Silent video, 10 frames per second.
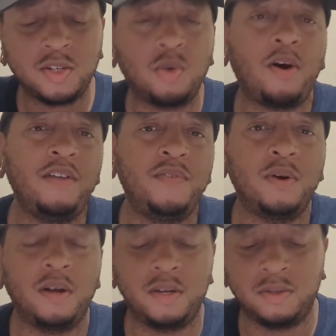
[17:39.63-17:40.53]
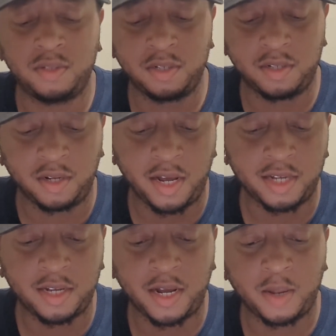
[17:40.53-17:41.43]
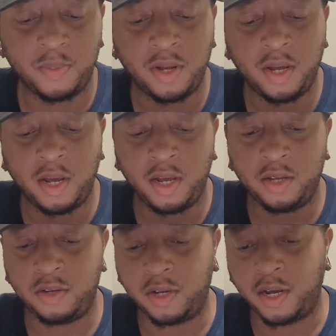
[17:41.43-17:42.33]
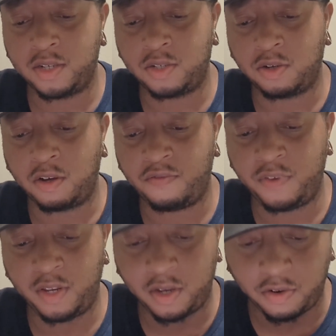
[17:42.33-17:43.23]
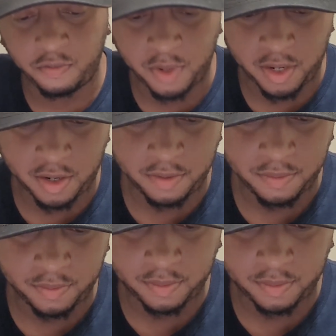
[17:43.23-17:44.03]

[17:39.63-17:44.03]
So quite a few Hundos since the last time you guys saw a video of mine.